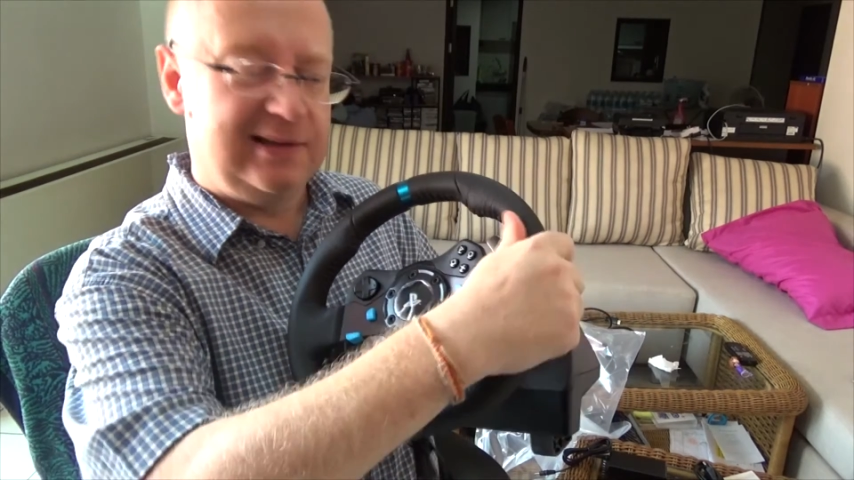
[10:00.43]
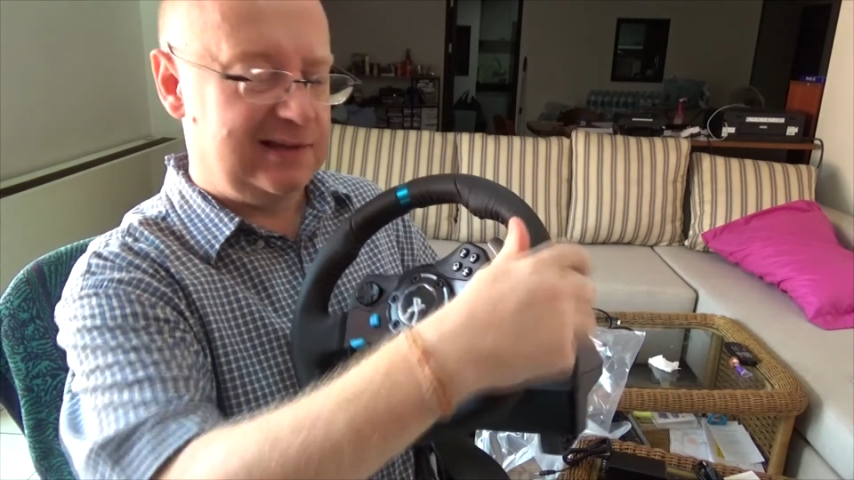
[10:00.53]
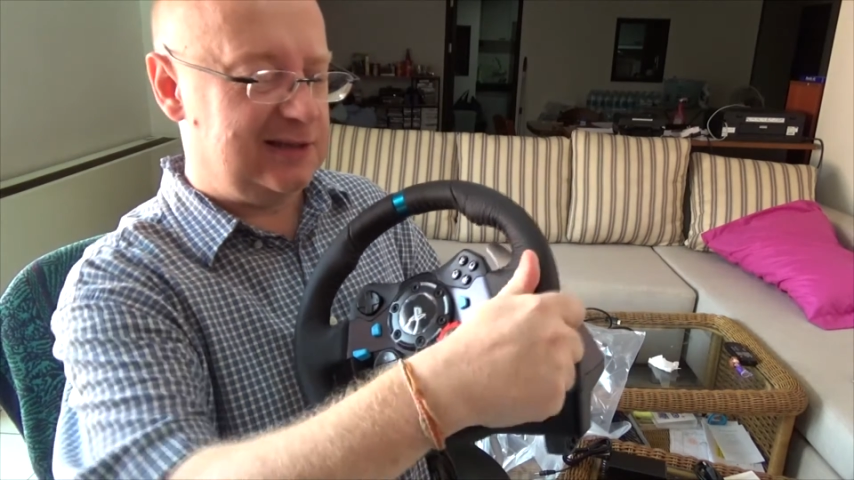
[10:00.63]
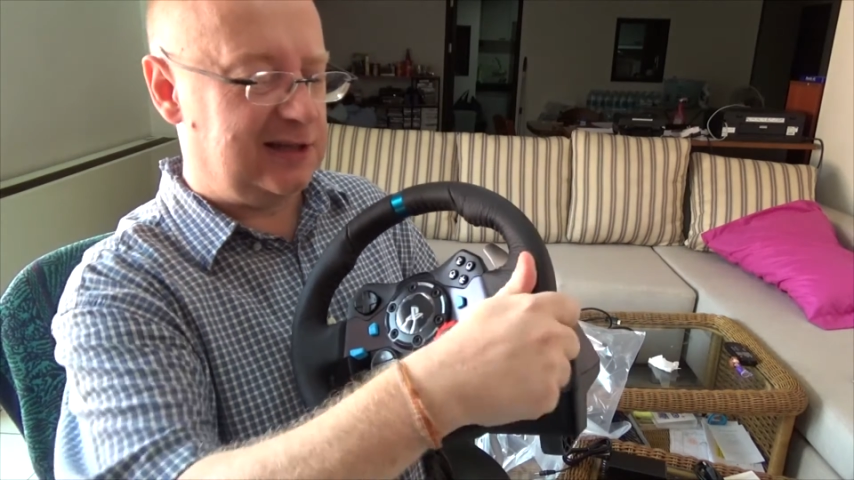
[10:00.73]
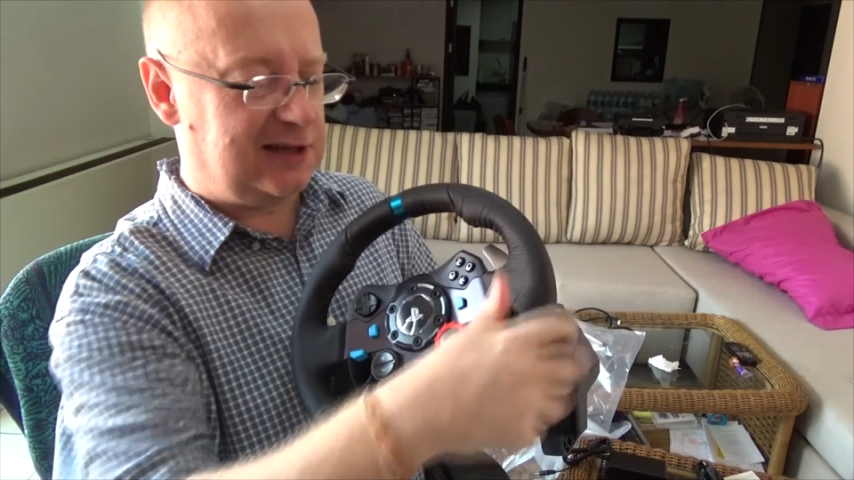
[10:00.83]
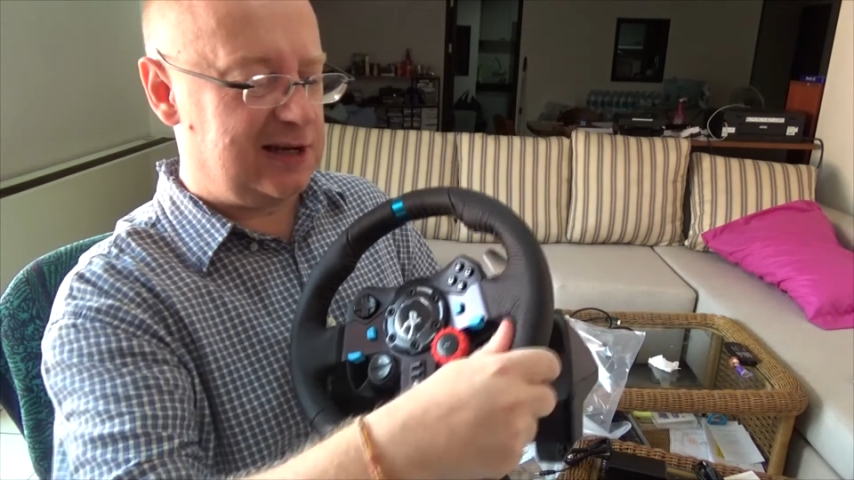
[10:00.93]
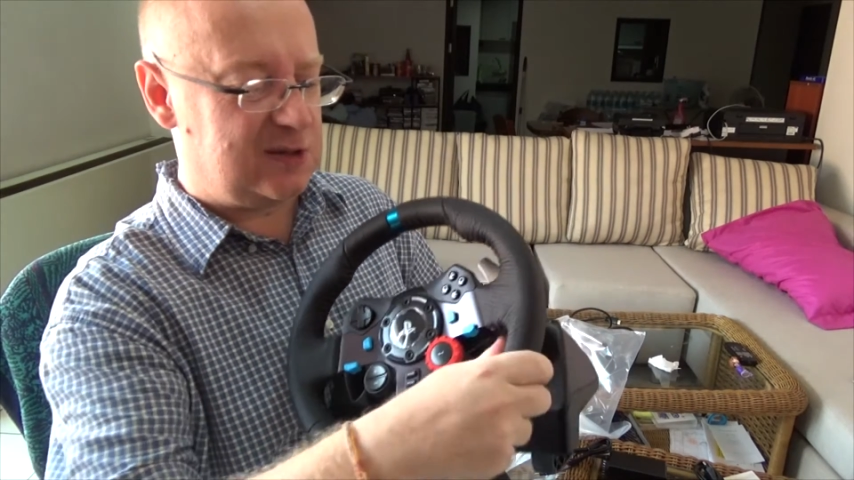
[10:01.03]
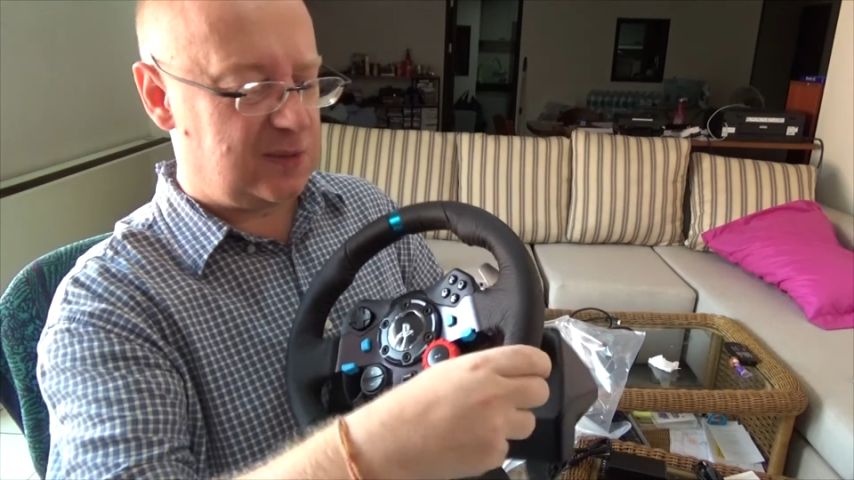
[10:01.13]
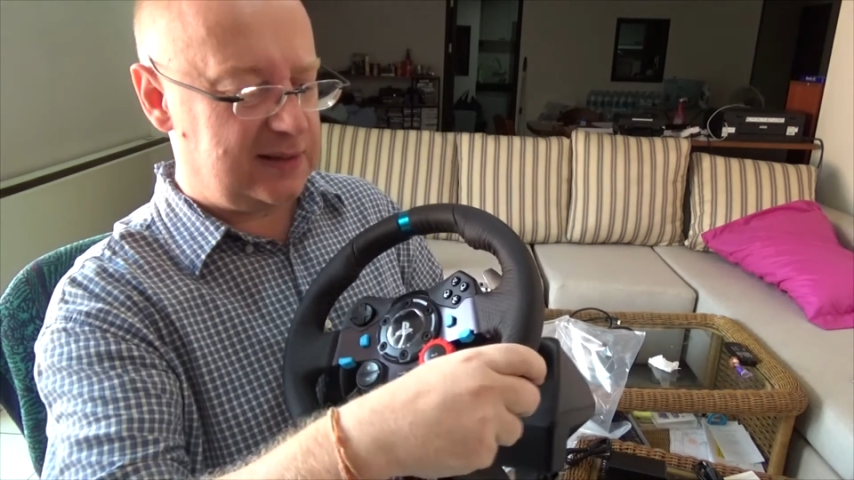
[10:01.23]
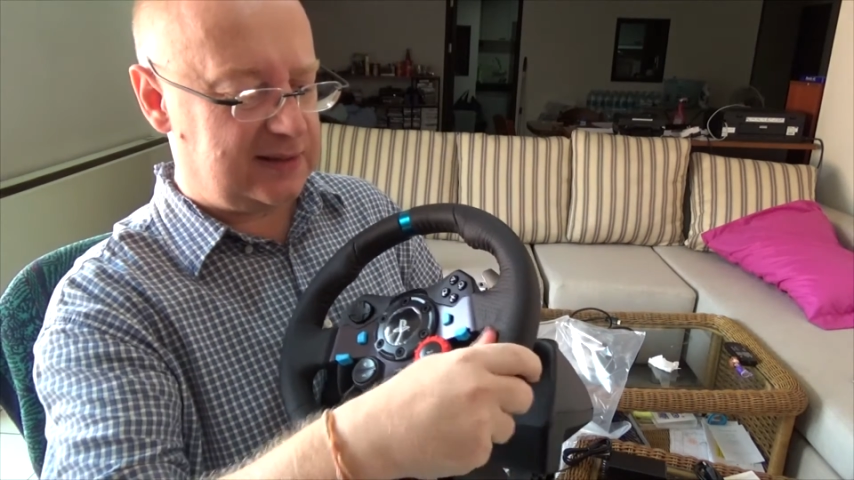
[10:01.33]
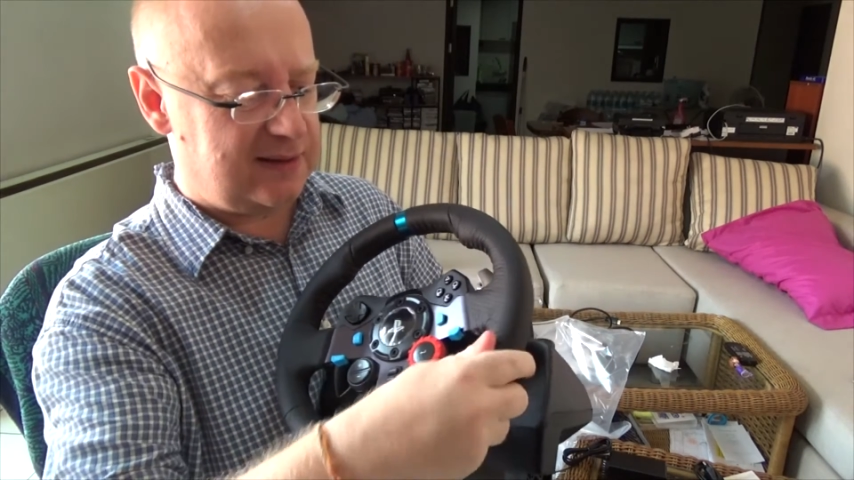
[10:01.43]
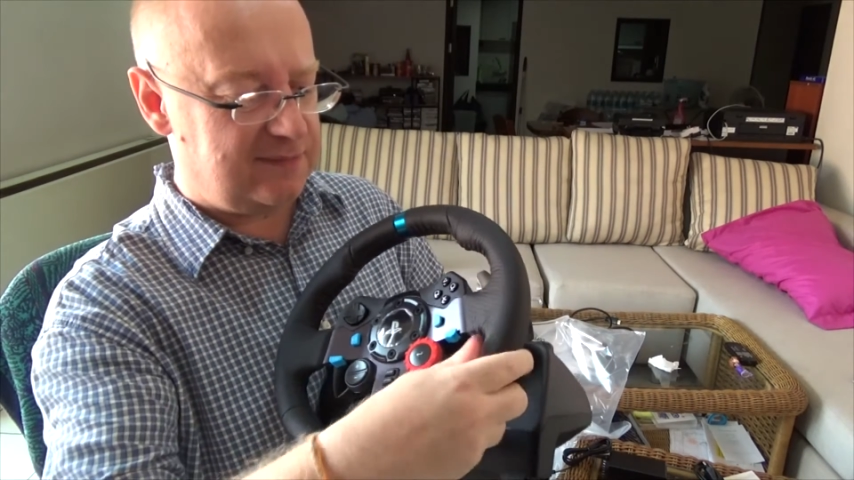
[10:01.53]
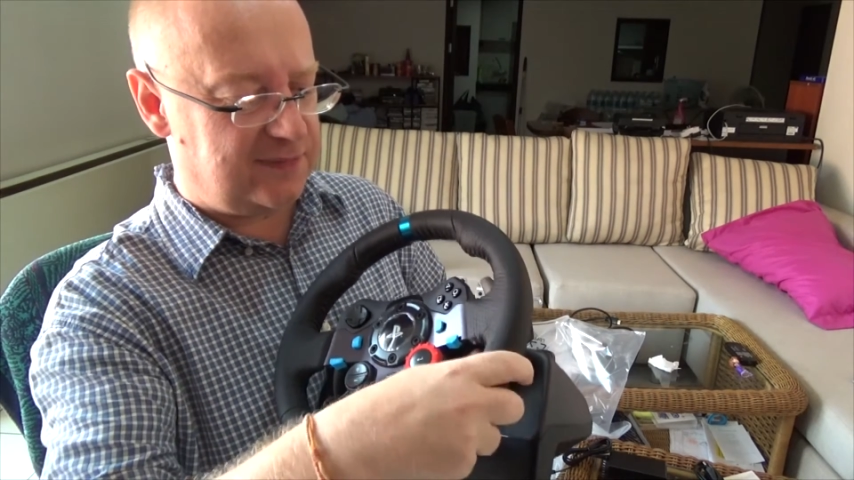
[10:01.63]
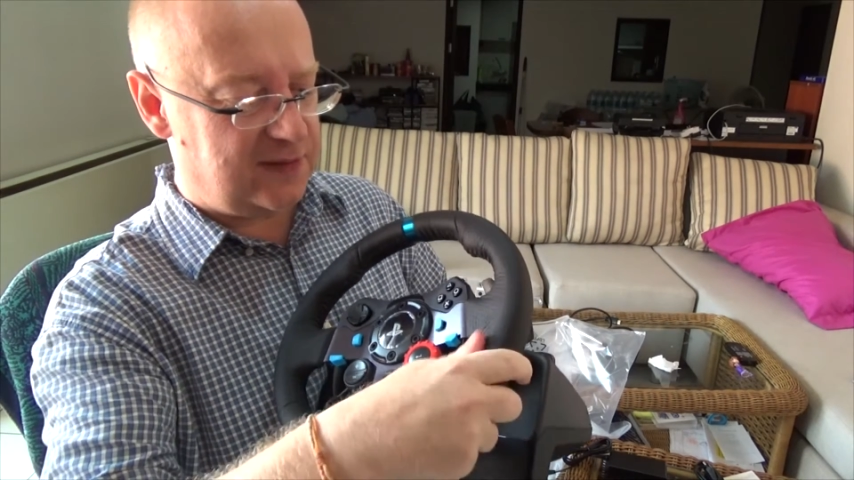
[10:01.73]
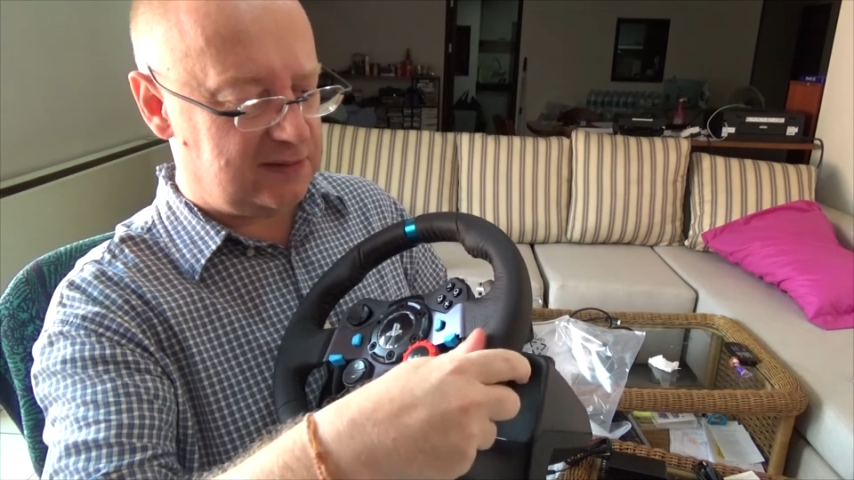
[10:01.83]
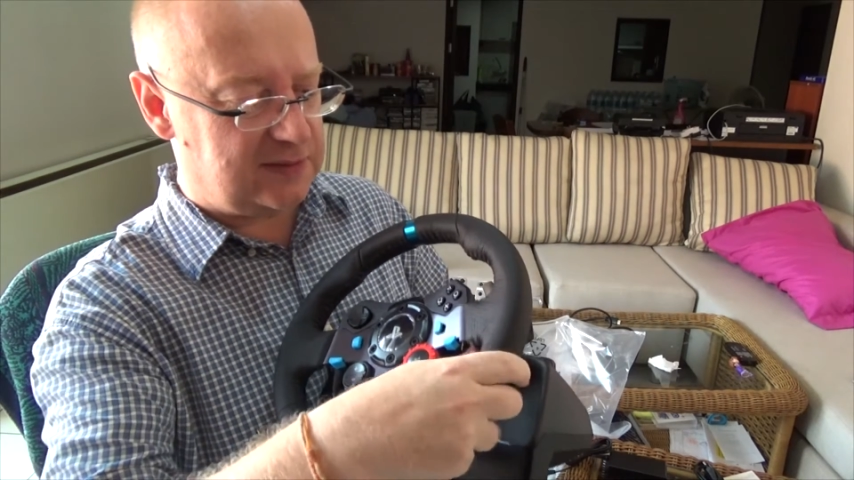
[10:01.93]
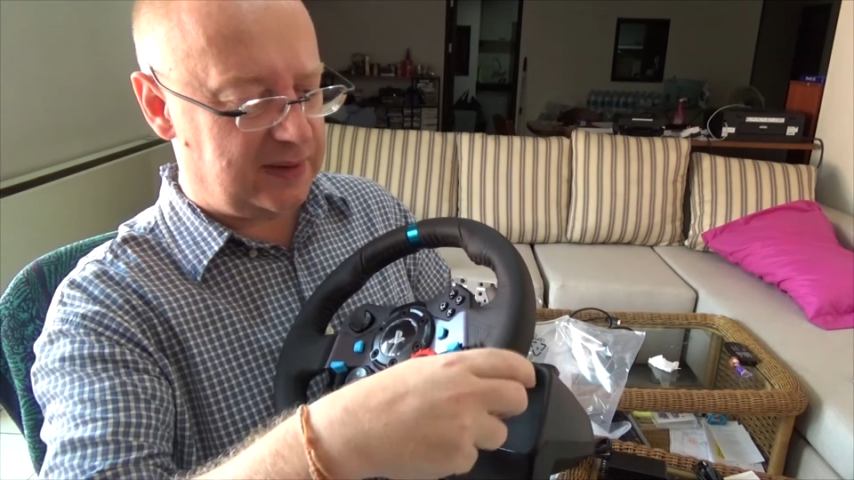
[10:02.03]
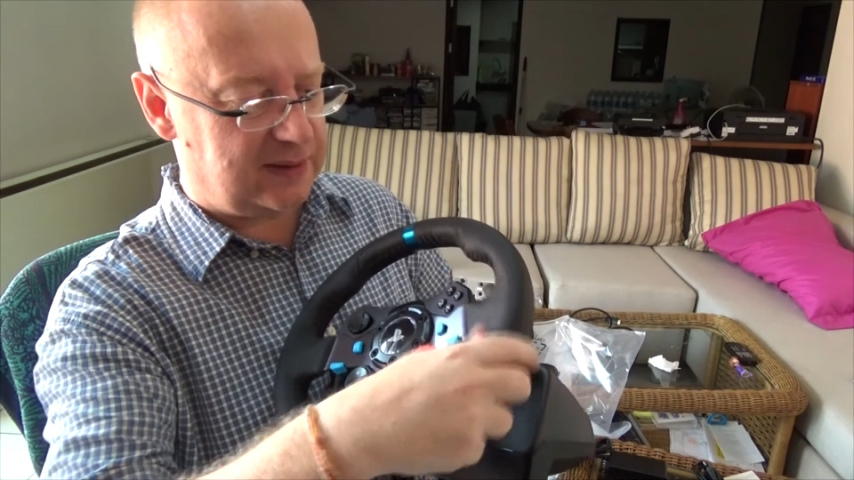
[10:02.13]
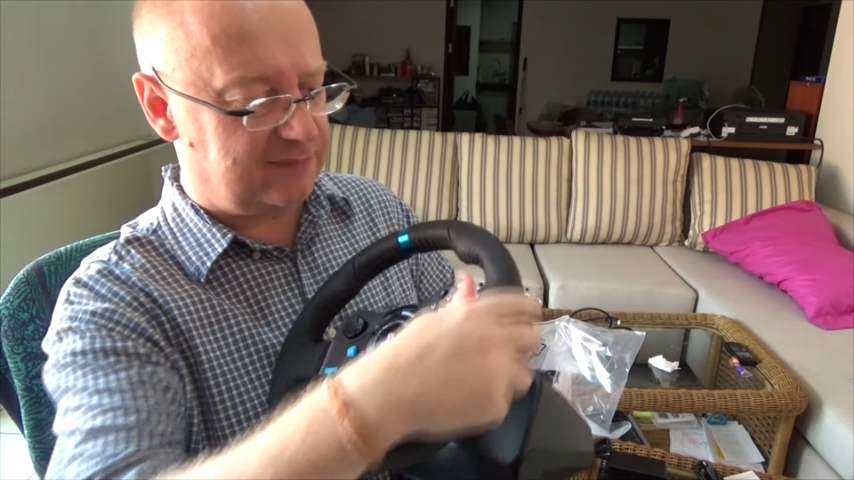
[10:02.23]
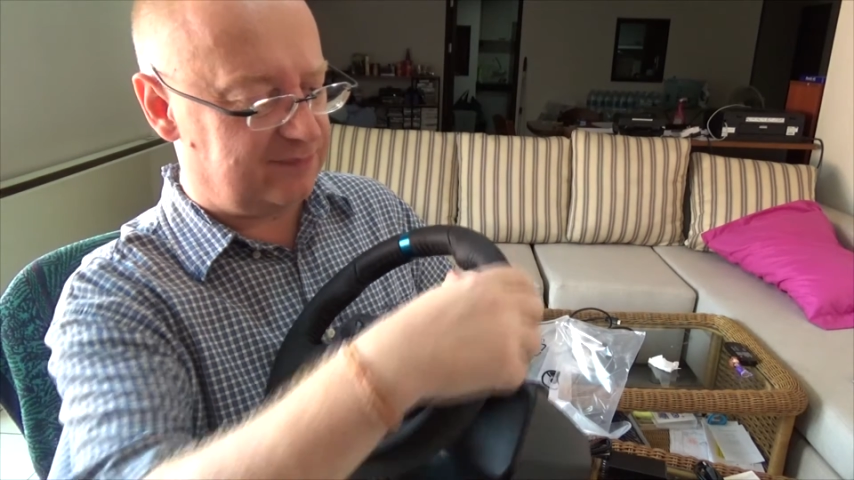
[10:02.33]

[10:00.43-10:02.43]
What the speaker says: as the G27. Feels a bit,